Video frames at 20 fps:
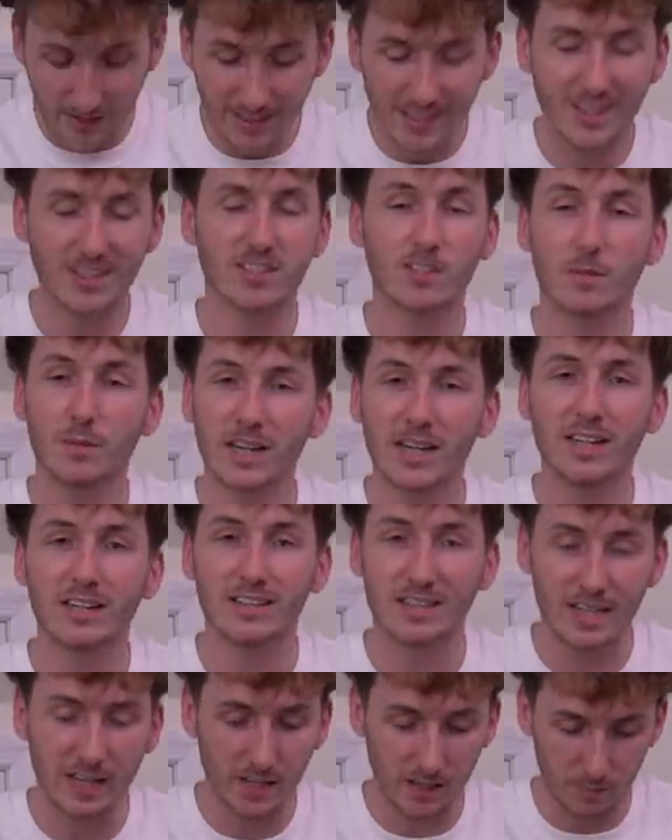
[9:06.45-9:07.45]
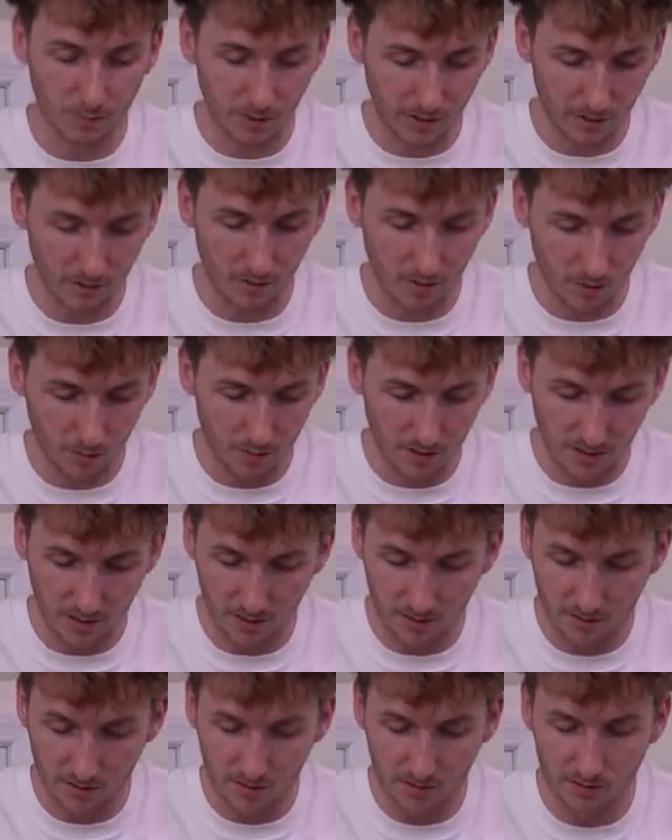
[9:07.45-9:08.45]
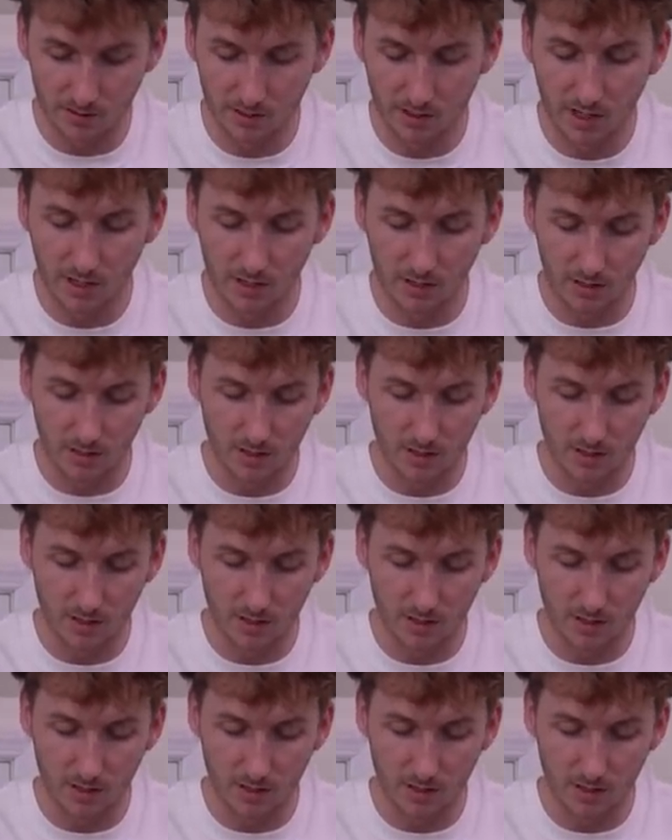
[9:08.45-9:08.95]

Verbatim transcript: I think somebody did play rugby in this because it's kind